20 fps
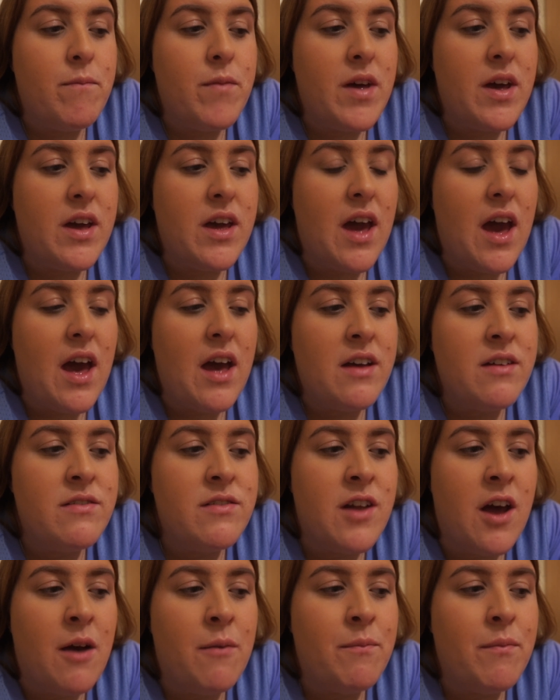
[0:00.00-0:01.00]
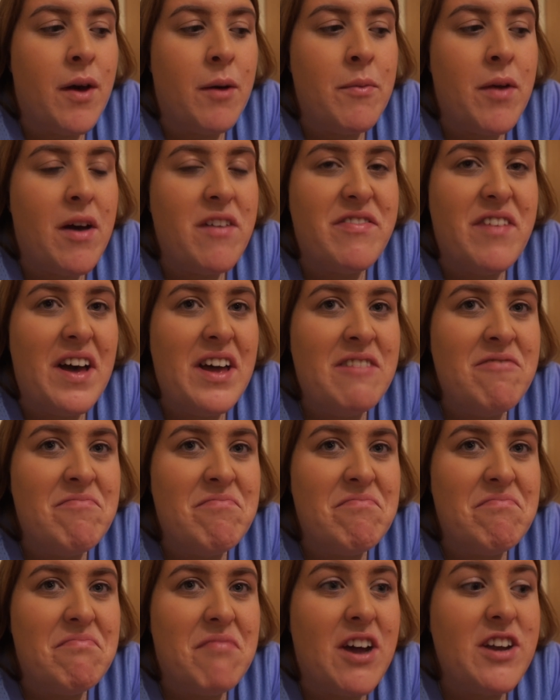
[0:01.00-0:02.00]
yeah, no, I'm not a fan.
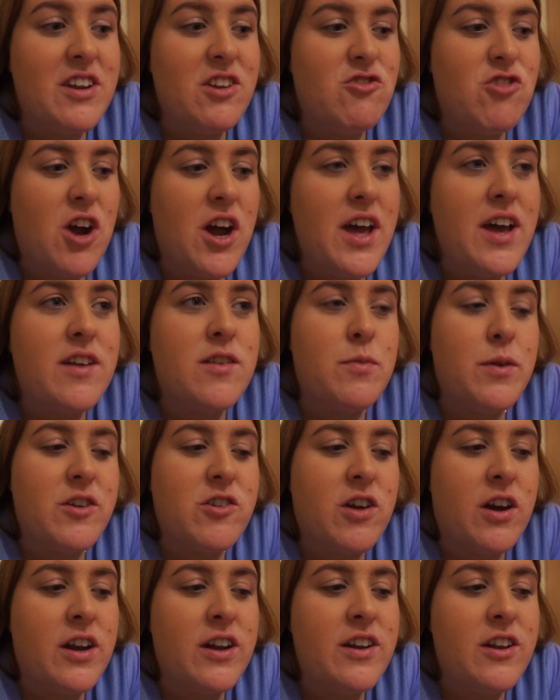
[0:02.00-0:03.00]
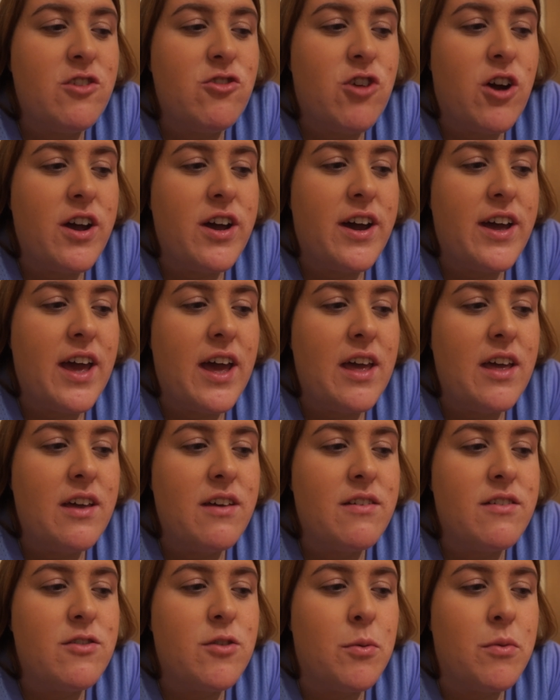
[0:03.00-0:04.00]
I did try it. I swear to God, I did try it. I ate
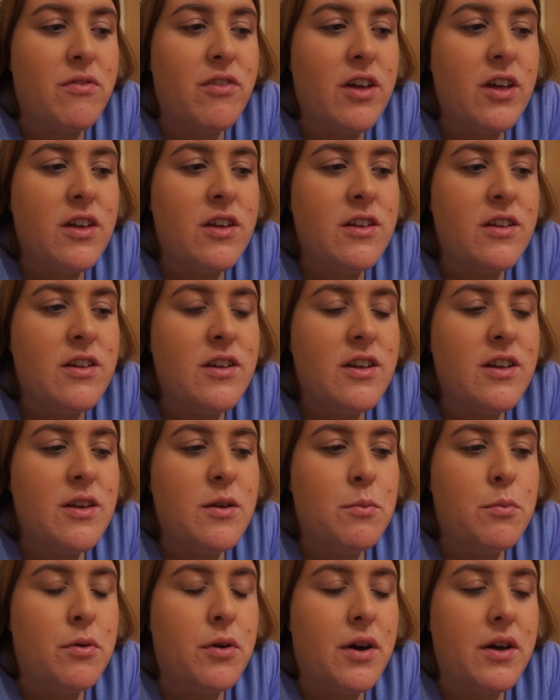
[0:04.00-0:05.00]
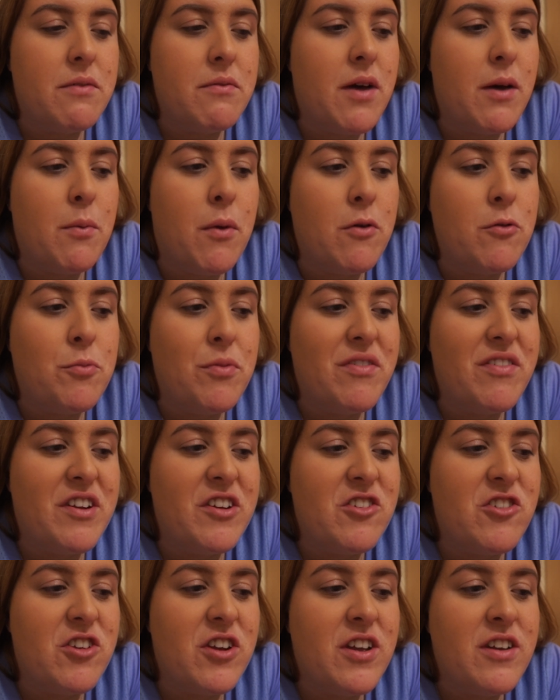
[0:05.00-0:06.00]
some of it, but I, I won't be
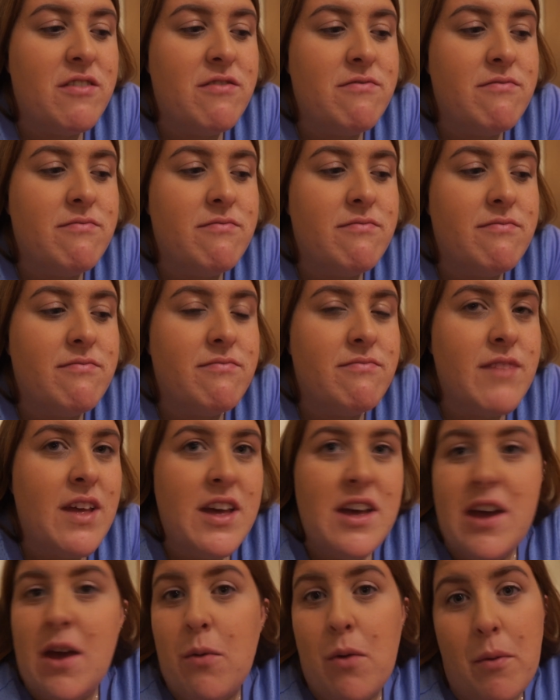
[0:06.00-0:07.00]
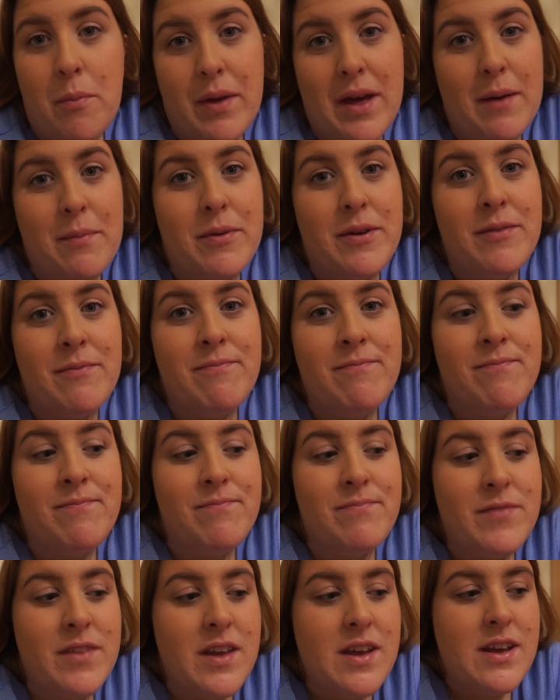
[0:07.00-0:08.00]
finishing it. It won't be happening. We
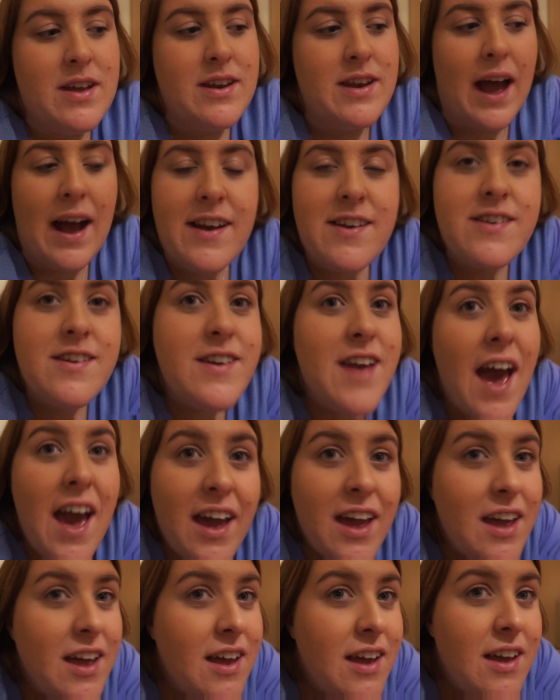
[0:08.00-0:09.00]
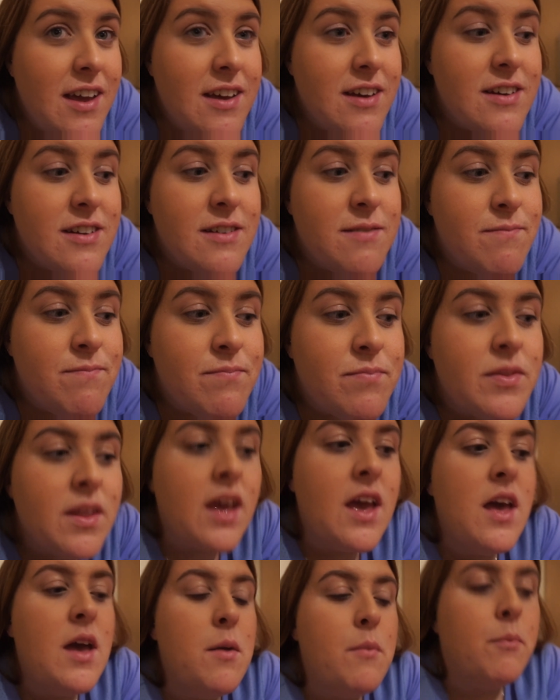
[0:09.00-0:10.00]
will. Not today.
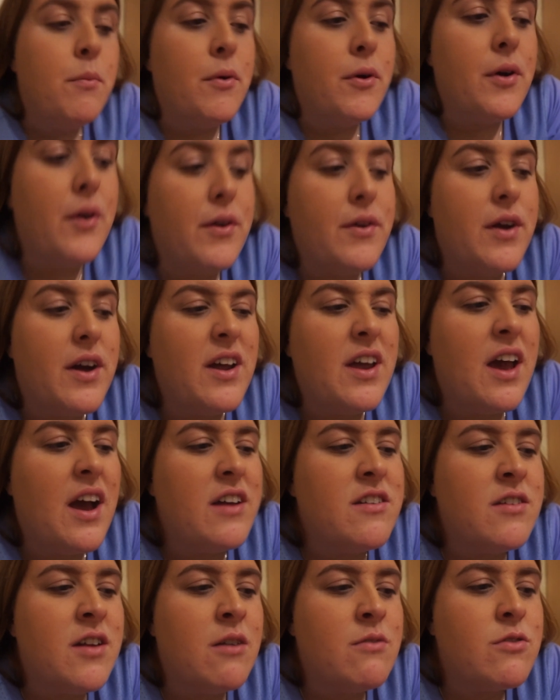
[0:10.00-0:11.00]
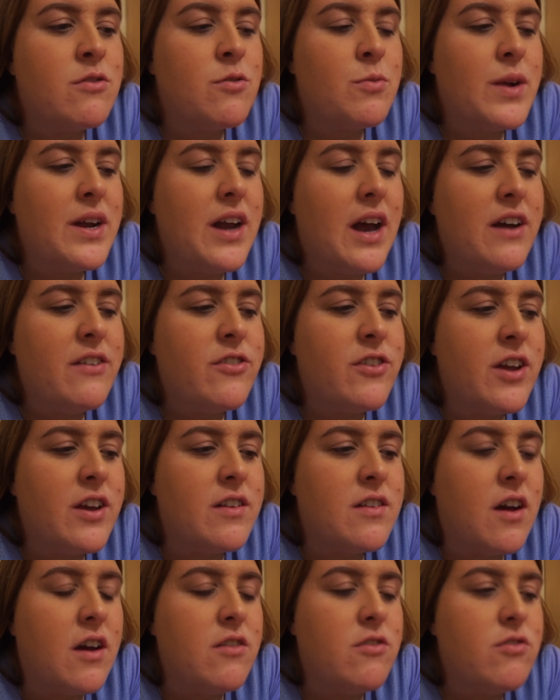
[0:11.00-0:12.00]
But yeah, I don't know. There's a weird
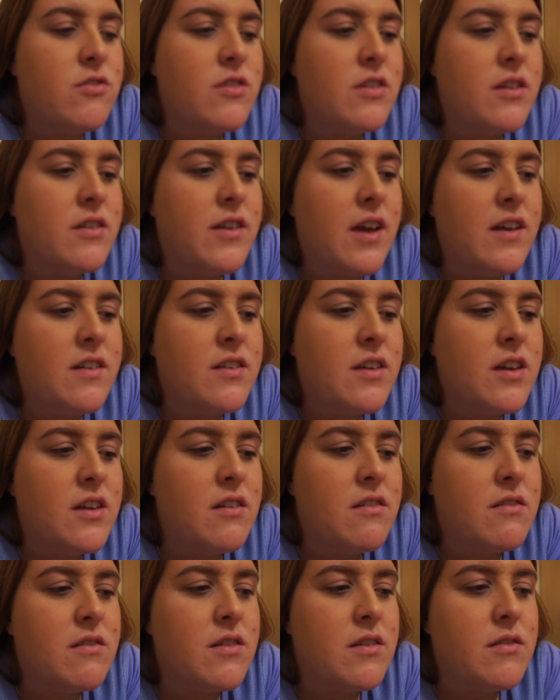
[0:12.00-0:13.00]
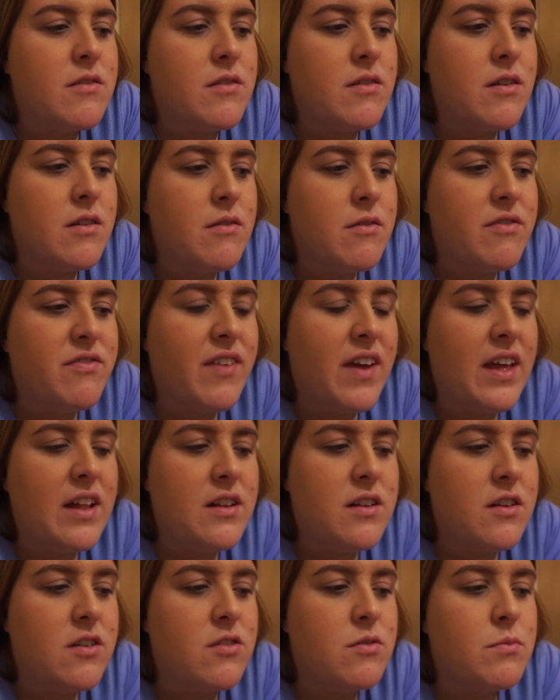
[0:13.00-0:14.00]
aftertaste. I just it tastes like
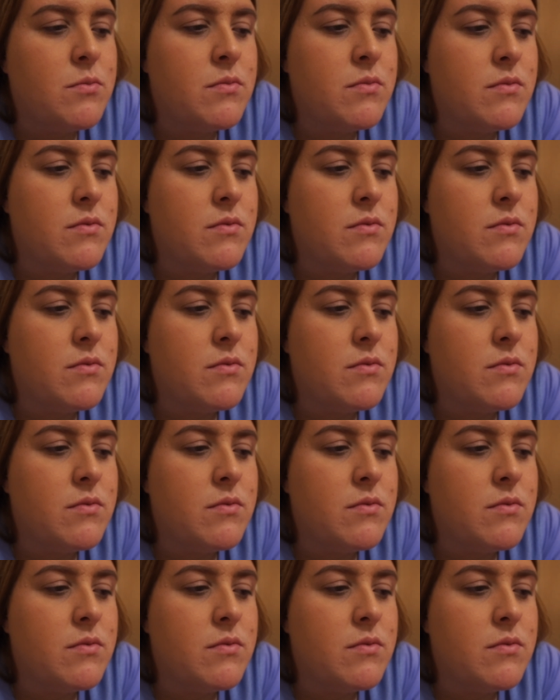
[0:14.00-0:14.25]
field or something.